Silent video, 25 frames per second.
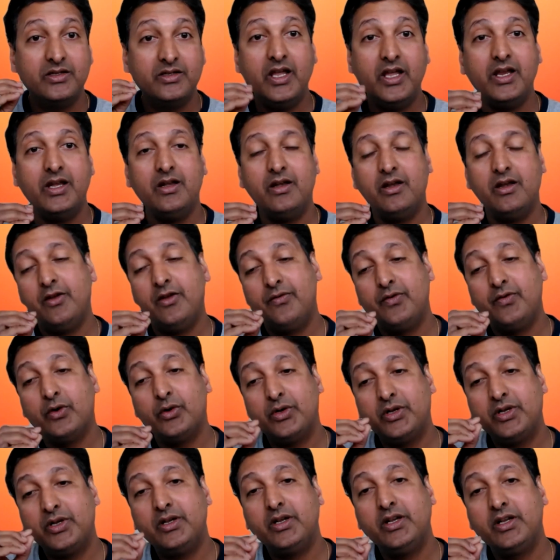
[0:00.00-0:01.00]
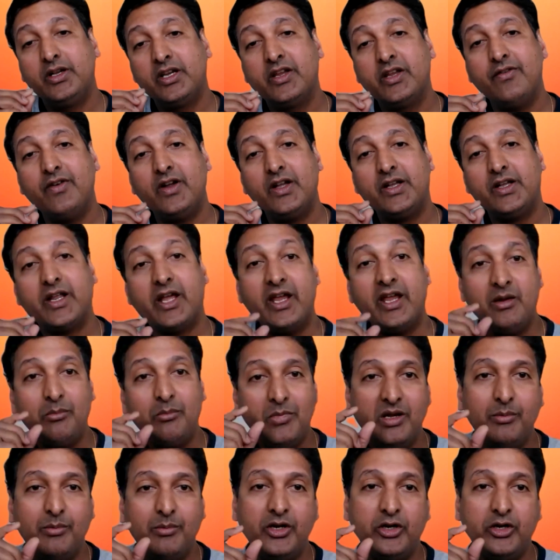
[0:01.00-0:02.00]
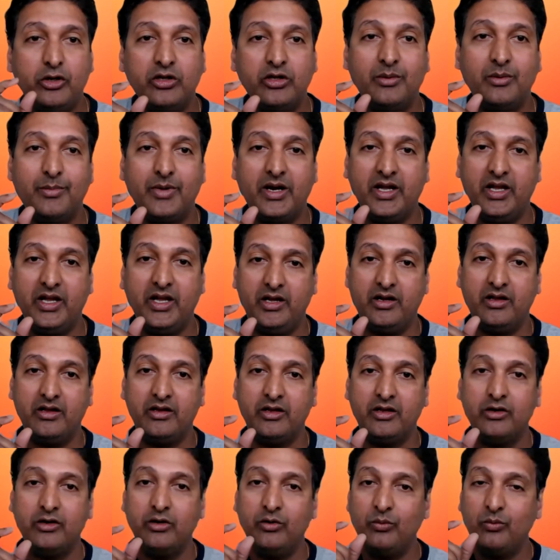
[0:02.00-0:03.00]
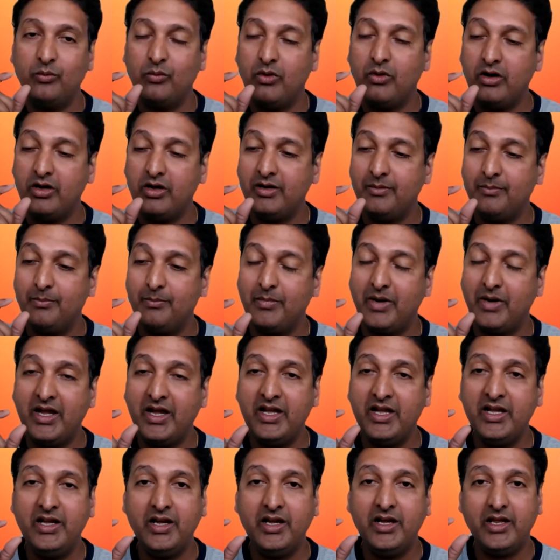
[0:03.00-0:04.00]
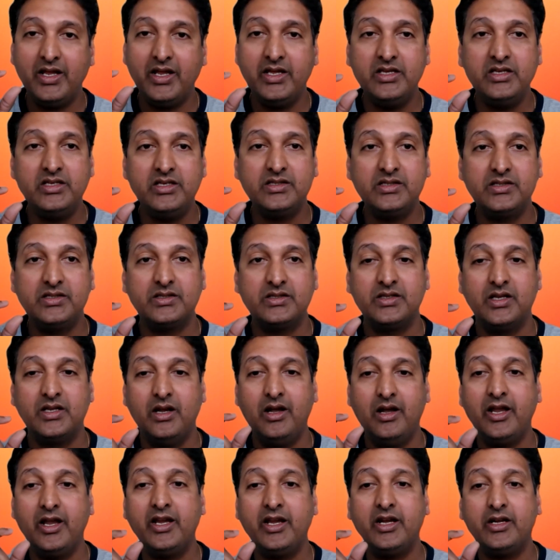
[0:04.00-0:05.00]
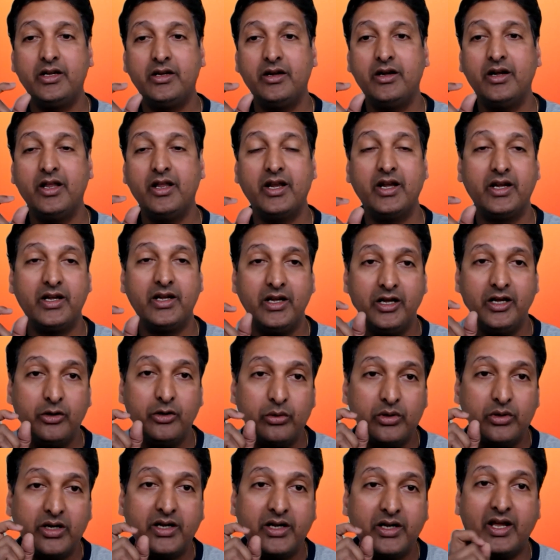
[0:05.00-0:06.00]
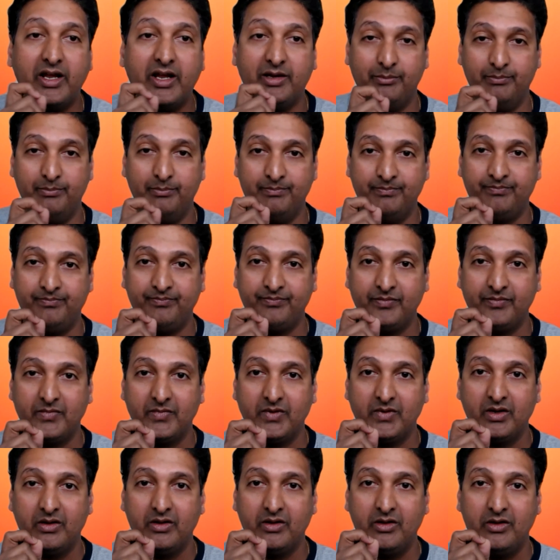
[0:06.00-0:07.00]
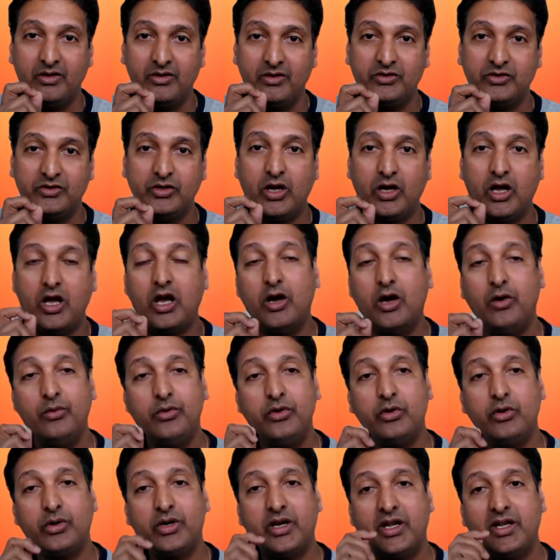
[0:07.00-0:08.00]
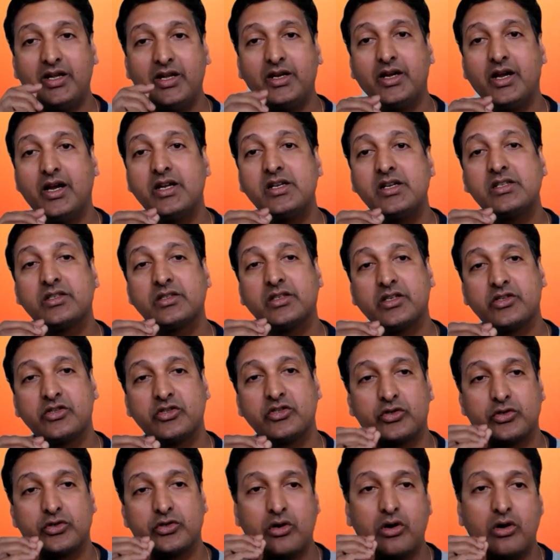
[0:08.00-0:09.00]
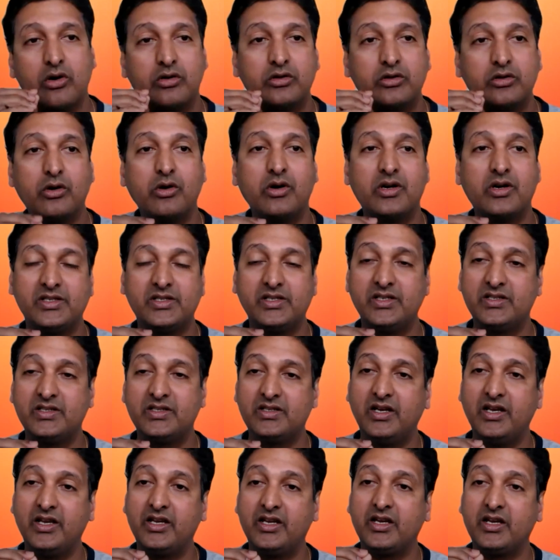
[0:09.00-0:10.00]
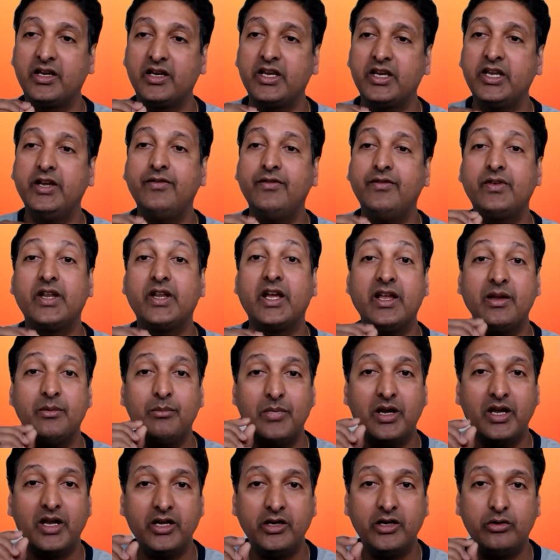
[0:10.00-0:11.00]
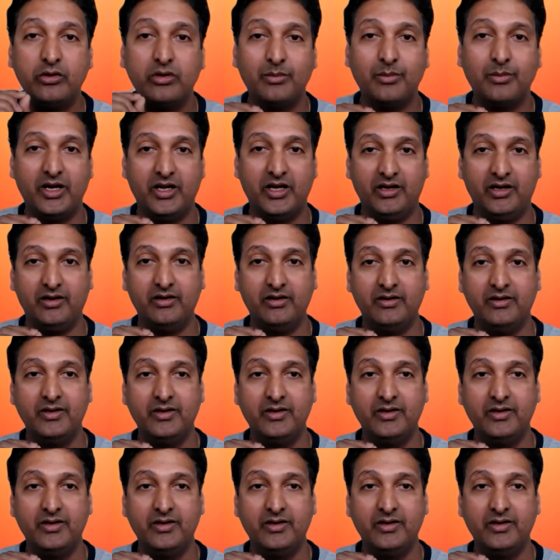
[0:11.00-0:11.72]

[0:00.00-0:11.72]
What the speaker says: Then if you give a time limit to the mind, what mind is linked directly to the time. So how you can cut such strong thoughts is like, give timeline to the mind,